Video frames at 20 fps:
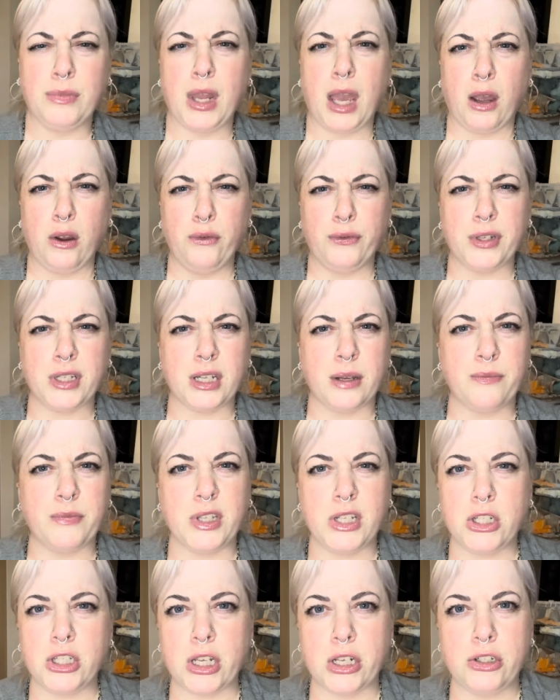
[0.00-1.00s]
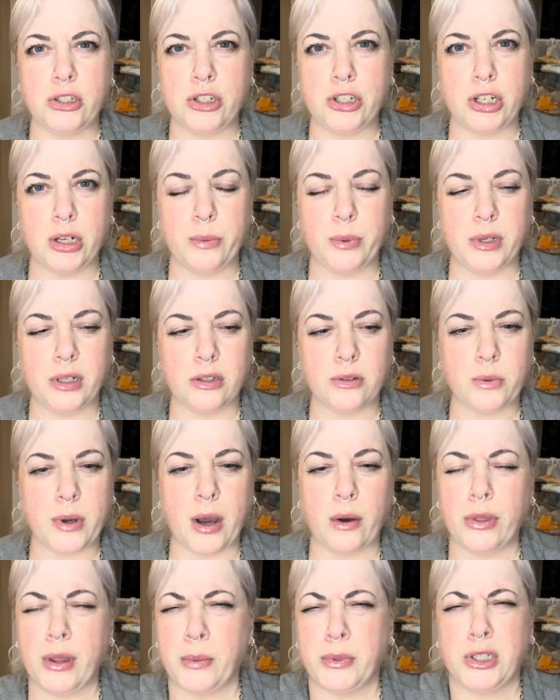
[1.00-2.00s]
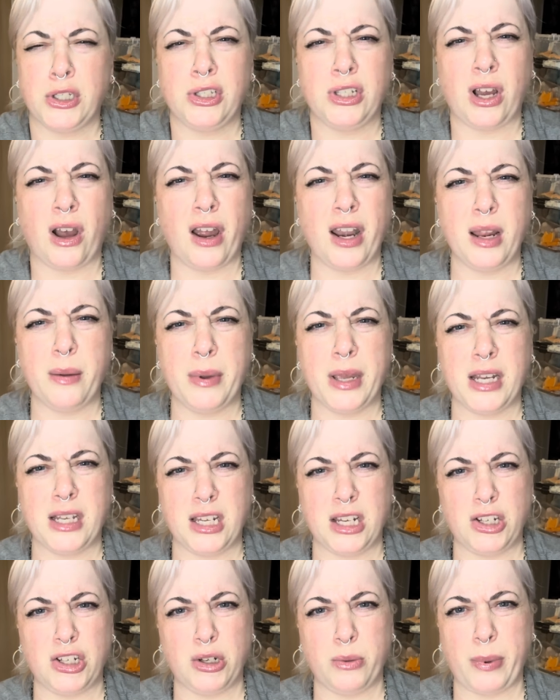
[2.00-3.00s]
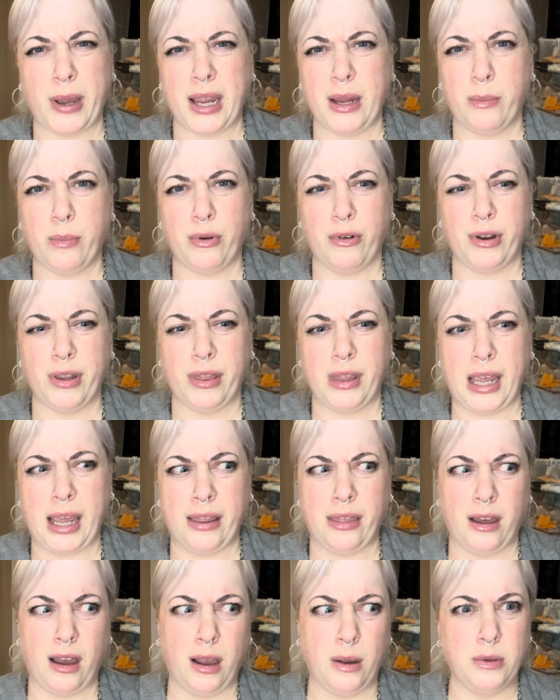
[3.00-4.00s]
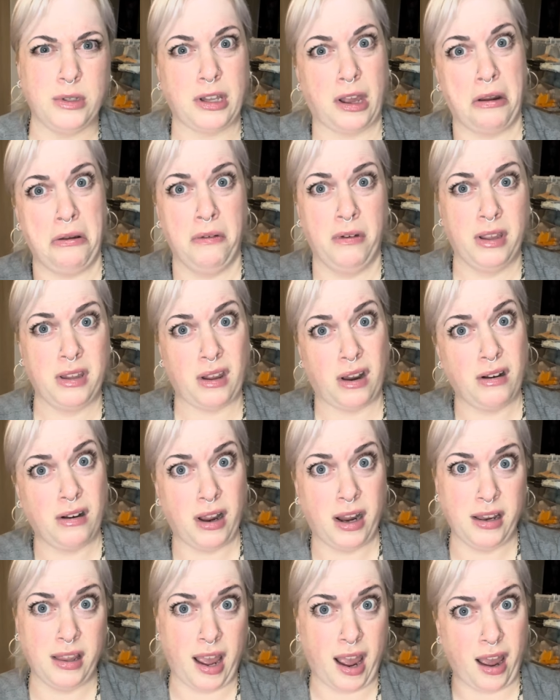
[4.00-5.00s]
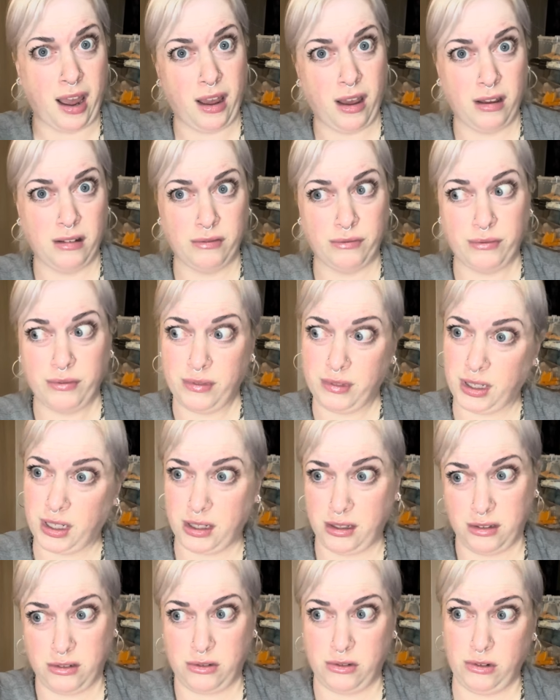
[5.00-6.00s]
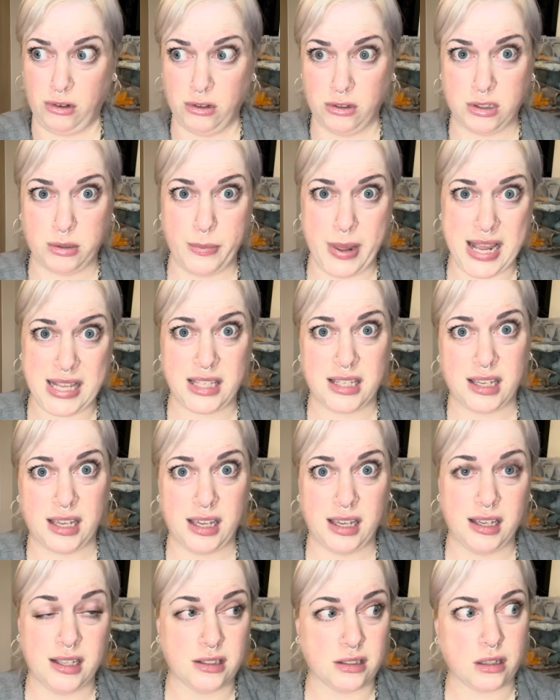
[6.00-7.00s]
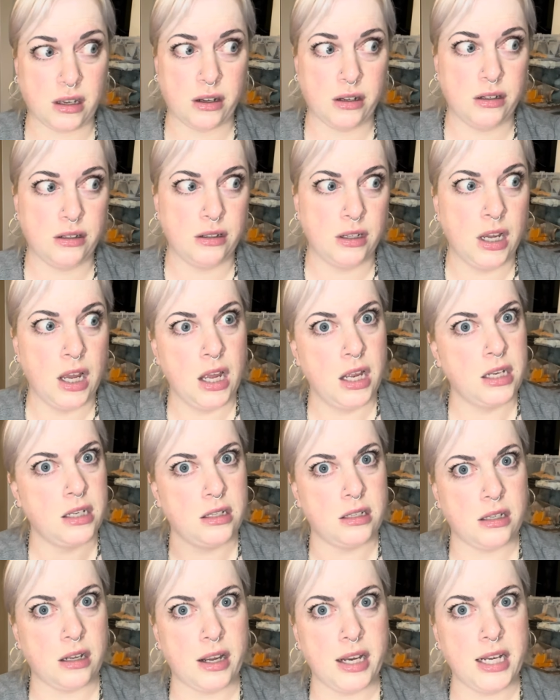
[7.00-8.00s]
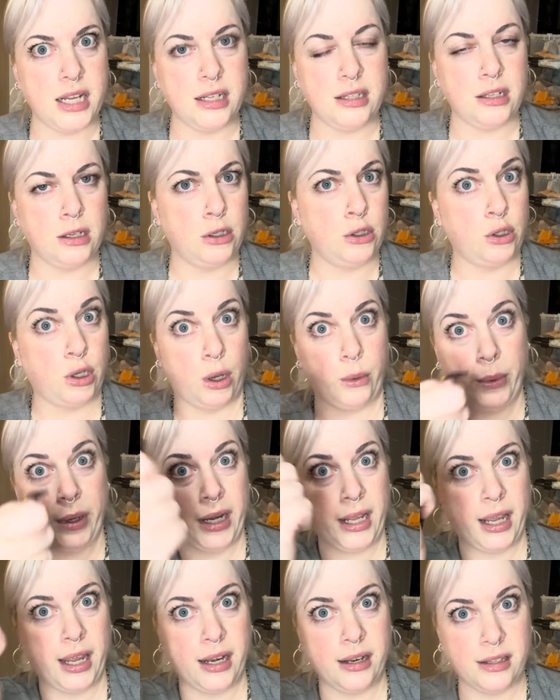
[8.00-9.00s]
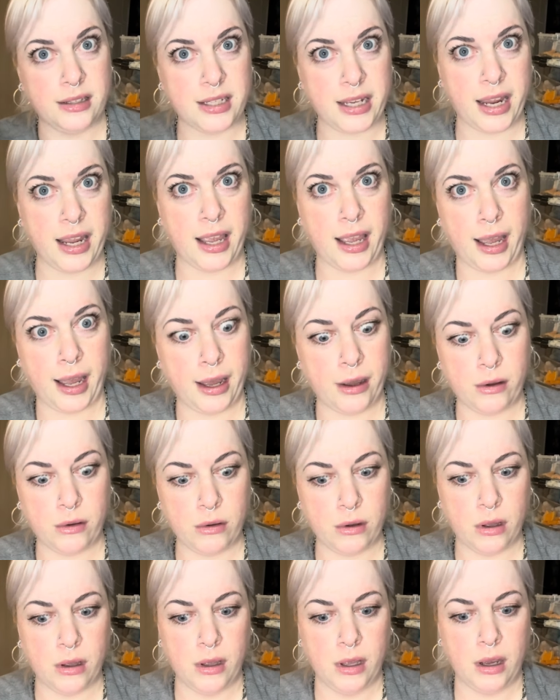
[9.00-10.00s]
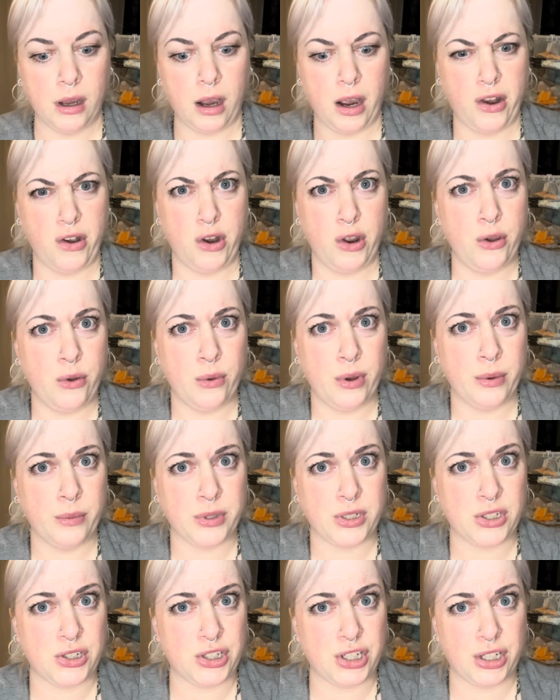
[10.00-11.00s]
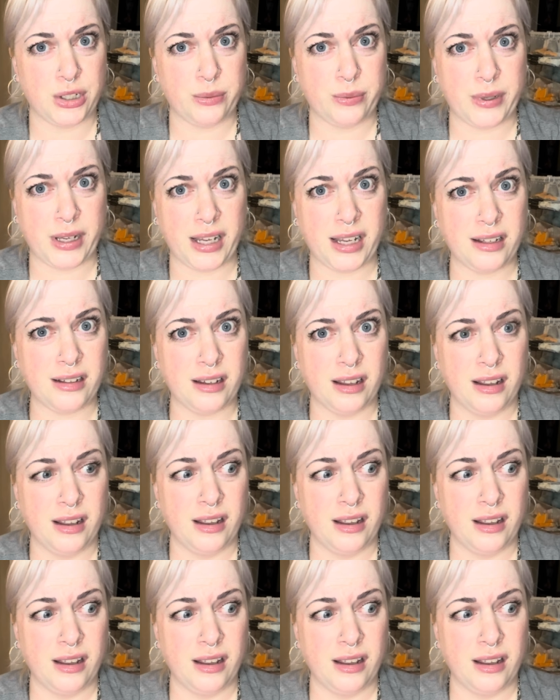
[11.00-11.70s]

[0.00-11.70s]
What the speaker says: Over something so stupid as well. There was a tiny bit of tissue paper in there that I was like, oh, I don't like that. It looks messy. So decided to go in again and take it out. I knew it was stupid